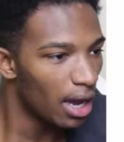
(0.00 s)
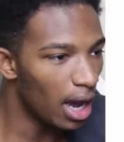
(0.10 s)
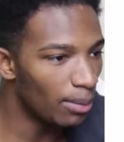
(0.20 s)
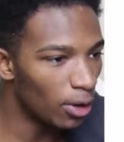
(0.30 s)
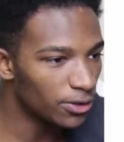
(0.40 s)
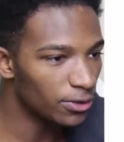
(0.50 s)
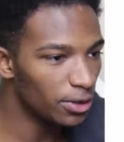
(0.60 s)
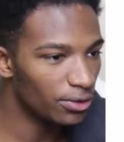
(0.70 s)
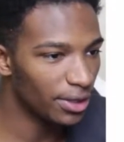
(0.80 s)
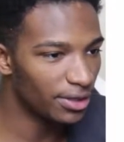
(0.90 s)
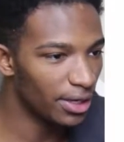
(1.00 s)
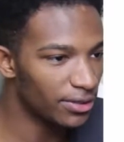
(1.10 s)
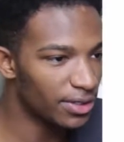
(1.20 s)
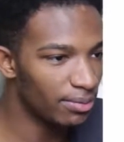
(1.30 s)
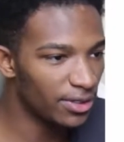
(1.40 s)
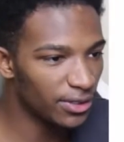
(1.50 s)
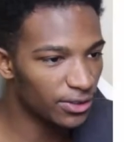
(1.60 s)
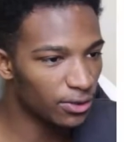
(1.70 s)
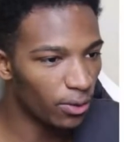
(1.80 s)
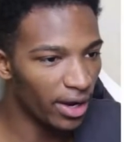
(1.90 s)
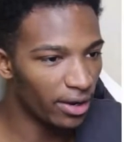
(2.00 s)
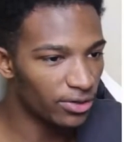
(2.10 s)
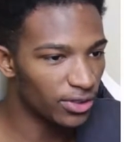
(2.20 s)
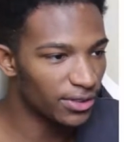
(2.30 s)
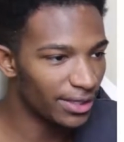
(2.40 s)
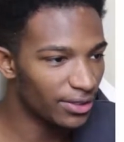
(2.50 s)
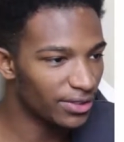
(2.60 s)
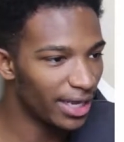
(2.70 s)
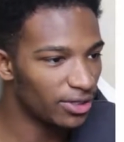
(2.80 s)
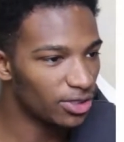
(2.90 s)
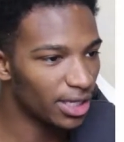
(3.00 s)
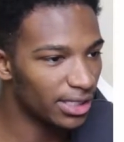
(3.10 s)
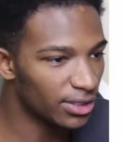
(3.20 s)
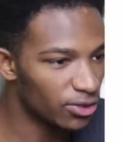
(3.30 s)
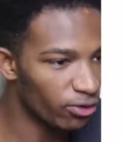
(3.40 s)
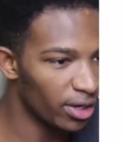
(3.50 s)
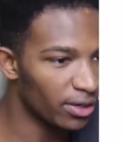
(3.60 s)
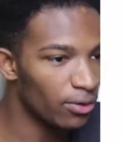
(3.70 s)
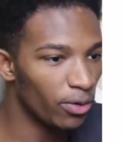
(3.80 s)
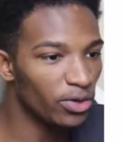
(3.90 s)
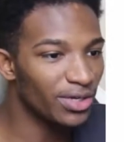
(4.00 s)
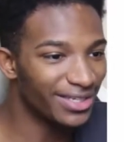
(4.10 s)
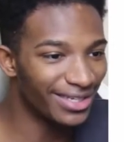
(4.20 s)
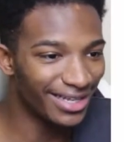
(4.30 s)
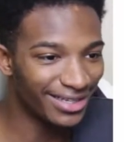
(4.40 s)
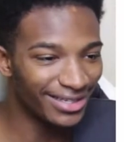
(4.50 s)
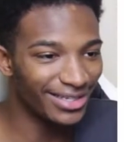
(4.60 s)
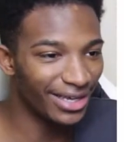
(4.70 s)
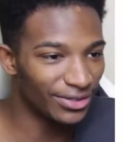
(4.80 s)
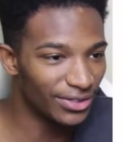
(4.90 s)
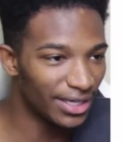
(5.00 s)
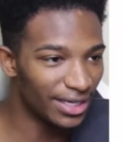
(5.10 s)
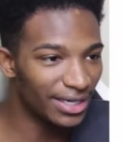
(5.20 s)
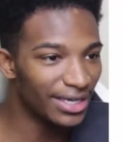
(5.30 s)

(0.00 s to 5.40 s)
Um, also note that there's the missing square, just like the stage selection screen, where you can select the DLC.